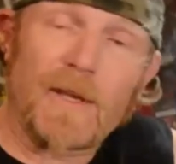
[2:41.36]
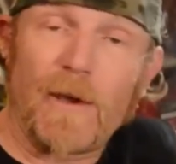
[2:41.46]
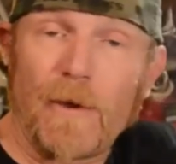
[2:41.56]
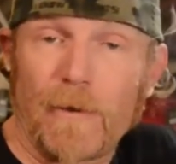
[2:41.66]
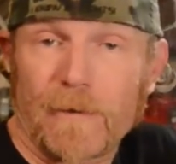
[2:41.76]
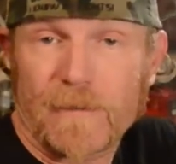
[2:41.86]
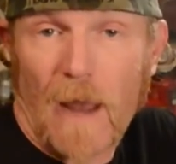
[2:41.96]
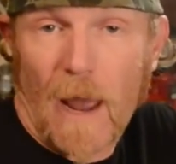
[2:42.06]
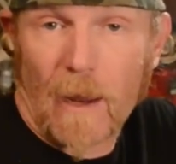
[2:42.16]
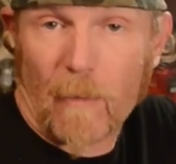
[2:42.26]
of you who can
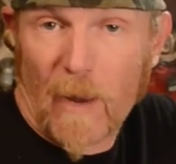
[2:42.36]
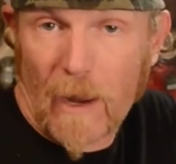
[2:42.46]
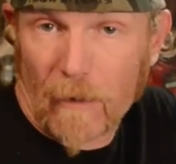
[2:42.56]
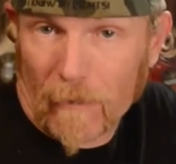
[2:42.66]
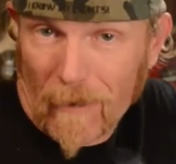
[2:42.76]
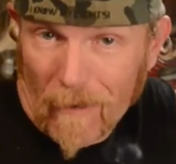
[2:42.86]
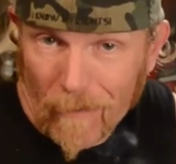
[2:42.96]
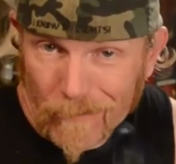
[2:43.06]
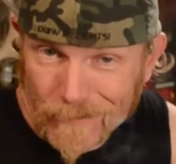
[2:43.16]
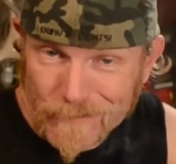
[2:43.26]
take a bigger
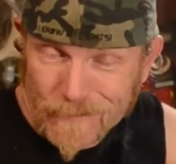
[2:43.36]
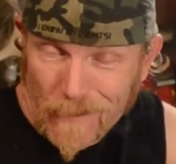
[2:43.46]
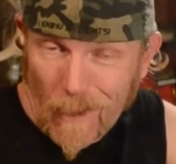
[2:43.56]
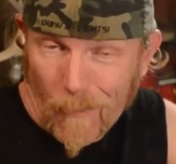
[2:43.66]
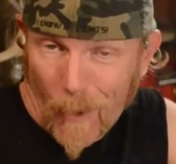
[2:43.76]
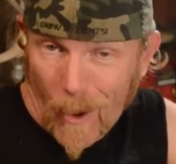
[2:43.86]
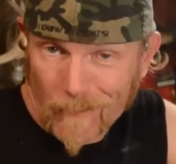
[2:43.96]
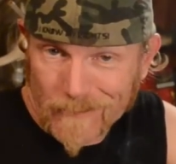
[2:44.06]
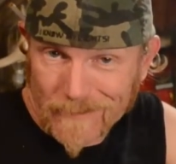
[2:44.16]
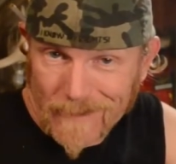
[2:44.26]
load can step
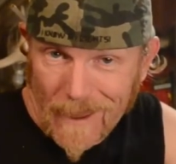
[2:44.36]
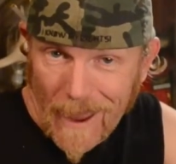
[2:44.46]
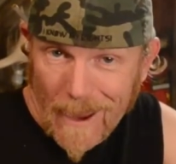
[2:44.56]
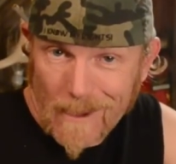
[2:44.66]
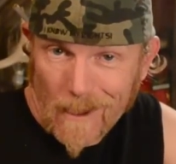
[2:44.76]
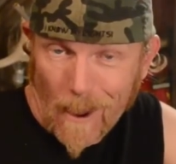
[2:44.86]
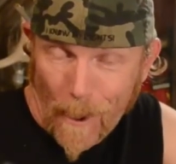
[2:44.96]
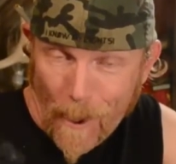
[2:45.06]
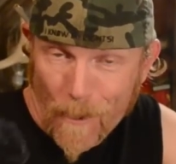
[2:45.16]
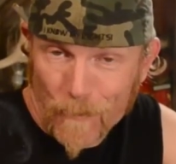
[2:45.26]
up to the eight
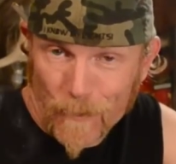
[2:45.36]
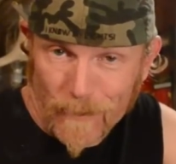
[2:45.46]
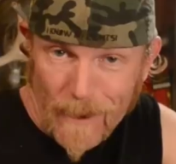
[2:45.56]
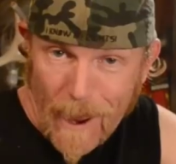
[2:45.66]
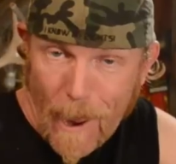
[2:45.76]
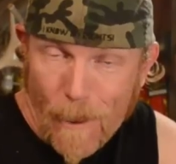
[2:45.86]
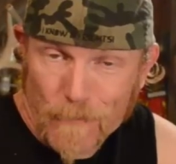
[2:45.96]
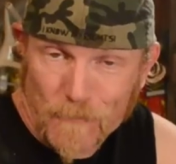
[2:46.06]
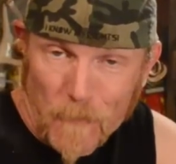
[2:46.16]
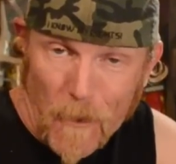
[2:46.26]
hundred
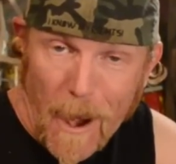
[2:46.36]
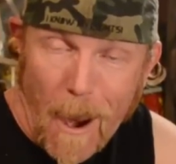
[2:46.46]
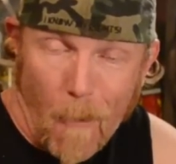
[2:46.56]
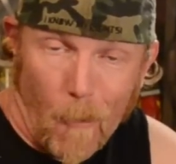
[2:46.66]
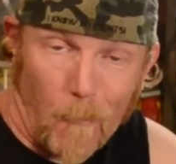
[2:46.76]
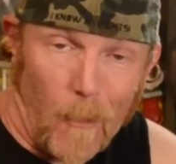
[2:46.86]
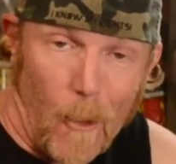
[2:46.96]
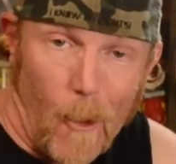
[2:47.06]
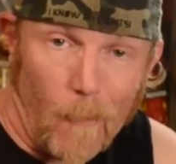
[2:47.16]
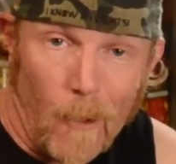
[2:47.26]
gallons per hour
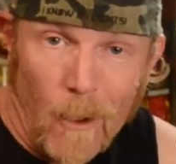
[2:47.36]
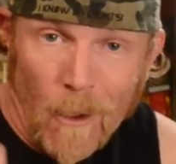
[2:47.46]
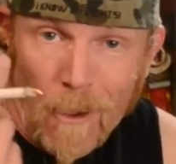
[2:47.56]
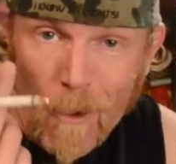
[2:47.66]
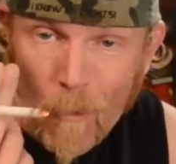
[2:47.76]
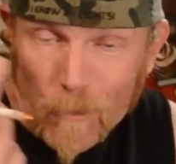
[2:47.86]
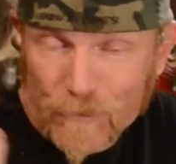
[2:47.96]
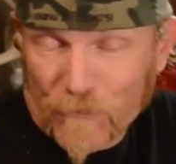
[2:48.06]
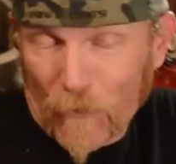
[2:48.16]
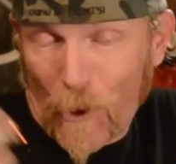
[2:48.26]
pump, which
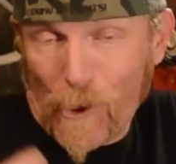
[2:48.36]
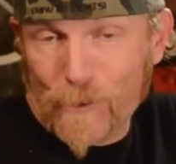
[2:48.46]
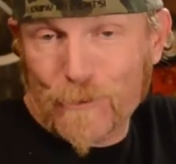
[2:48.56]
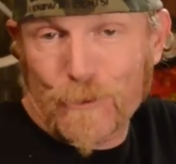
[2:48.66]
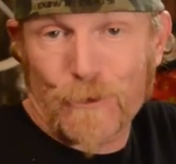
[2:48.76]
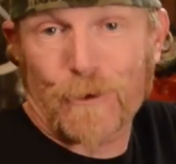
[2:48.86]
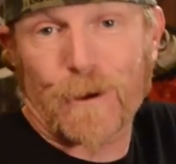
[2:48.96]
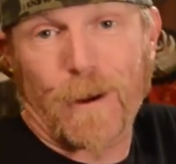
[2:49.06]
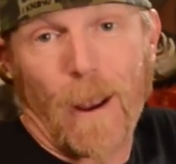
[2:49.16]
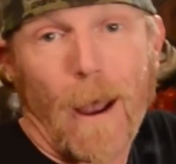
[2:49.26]
floods your
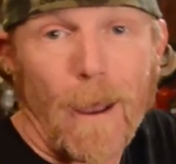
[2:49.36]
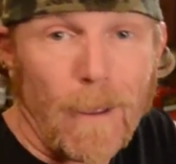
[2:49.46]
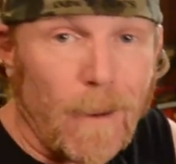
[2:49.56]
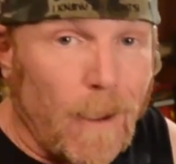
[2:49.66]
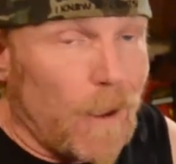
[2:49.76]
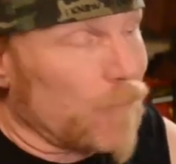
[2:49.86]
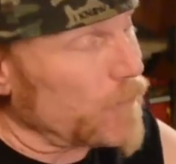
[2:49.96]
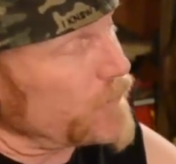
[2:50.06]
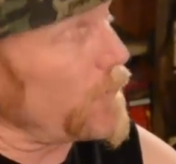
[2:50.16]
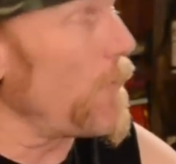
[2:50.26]
gut
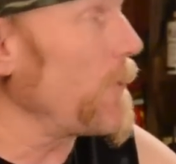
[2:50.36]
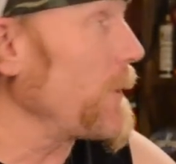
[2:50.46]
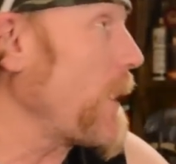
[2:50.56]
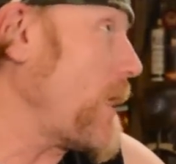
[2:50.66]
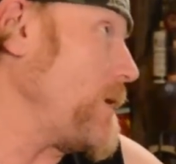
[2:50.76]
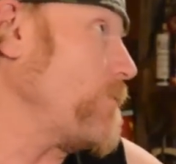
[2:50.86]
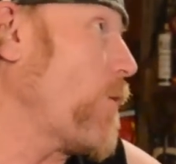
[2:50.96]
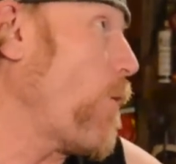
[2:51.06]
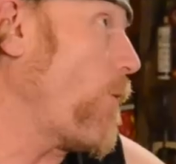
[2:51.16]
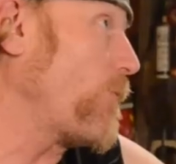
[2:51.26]
with twenty-eight
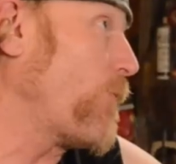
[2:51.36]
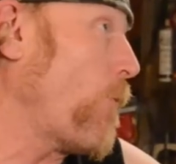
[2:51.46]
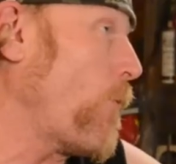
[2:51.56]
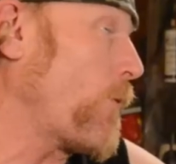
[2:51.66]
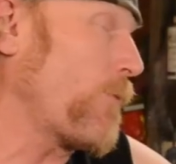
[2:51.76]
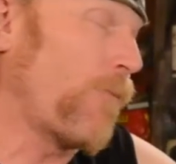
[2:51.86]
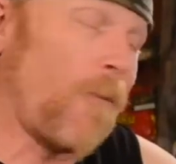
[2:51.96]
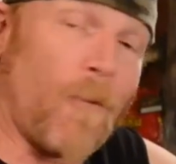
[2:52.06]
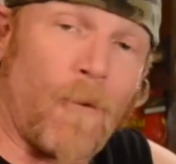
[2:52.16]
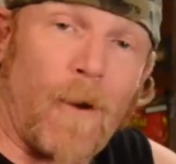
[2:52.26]
point four
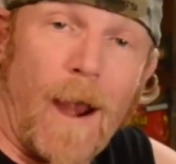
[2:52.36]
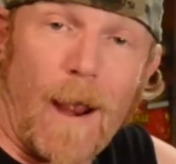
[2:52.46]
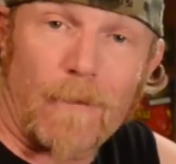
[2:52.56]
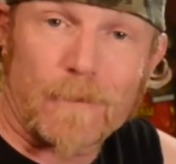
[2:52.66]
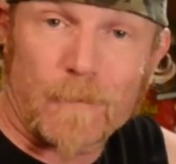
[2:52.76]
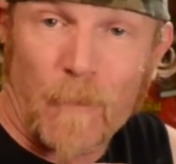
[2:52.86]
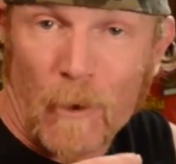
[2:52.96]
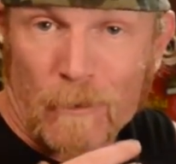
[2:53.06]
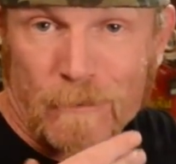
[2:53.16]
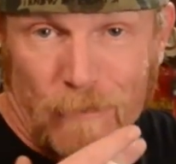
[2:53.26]
four ounces
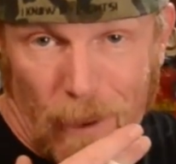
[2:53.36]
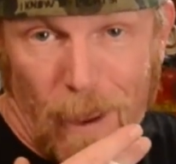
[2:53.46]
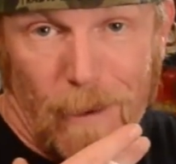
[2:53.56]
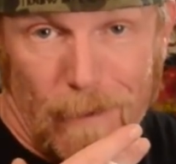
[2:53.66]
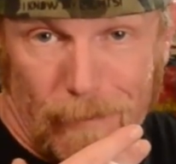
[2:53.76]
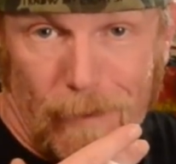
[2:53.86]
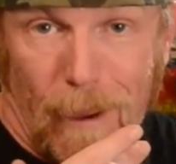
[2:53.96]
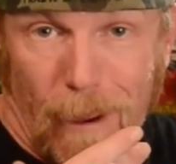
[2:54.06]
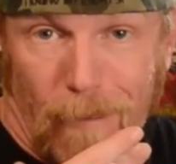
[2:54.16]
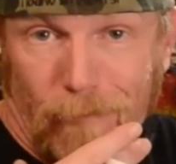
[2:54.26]
per second,
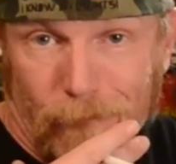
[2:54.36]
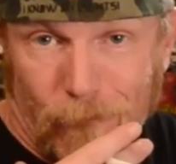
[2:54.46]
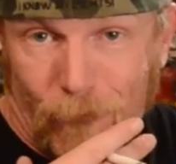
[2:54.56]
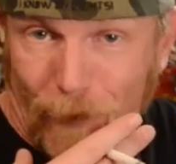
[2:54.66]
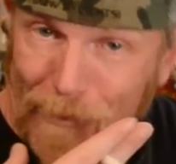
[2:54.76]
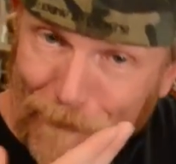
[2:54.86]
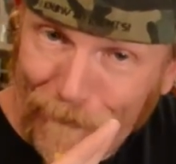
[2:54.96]
y'all. What the